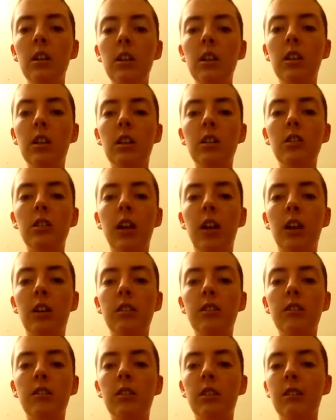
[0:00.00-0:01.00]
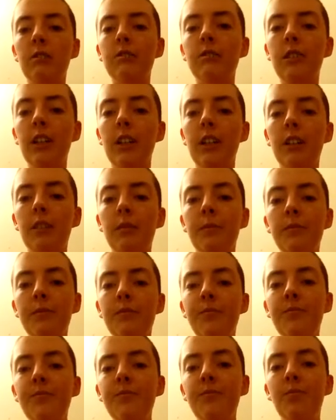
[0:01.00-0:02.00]
in a child snuff ring
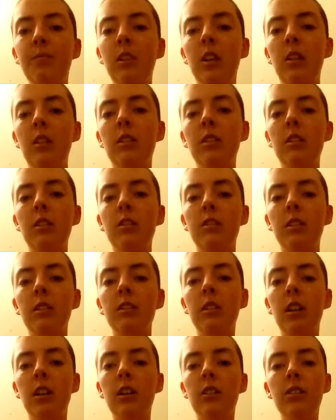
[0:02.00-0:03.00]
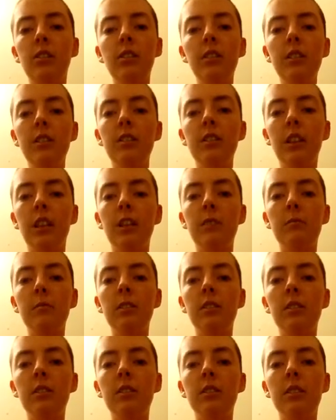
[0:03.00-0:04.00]
known as Uncle
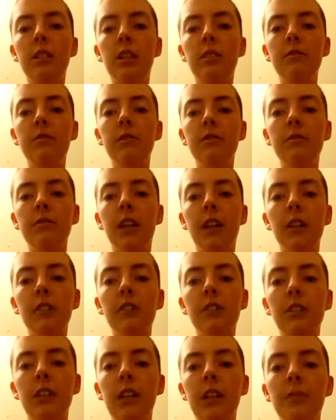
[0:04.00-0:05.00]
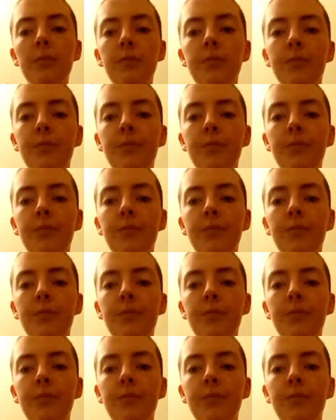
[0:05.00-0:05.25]
Sam's Snuff Factory.